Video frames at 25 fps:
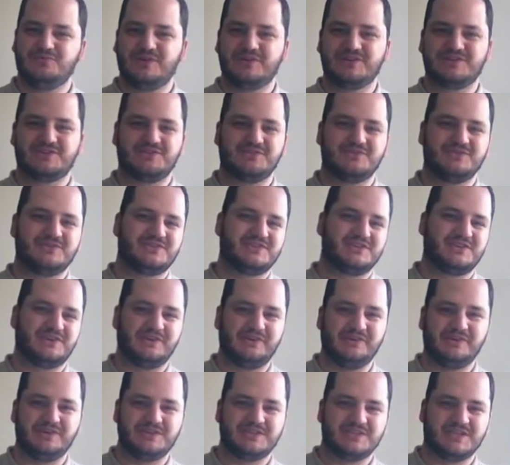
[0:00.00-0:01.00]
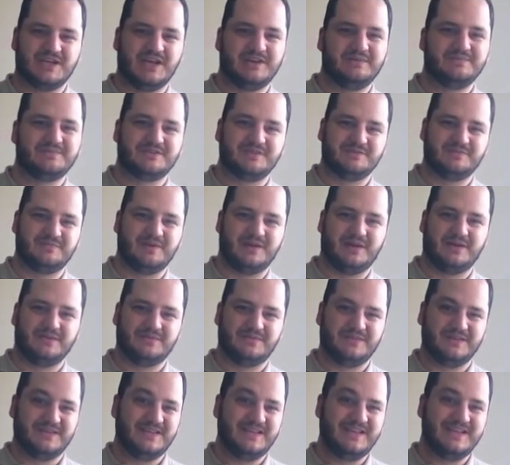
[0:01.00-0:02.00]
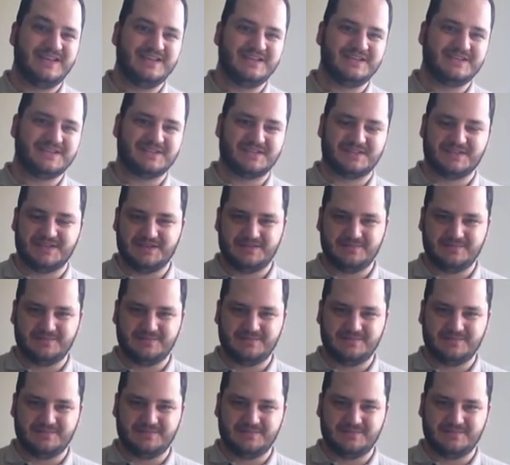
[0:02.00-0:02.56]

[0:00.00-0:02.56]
Western stereotypes about the East,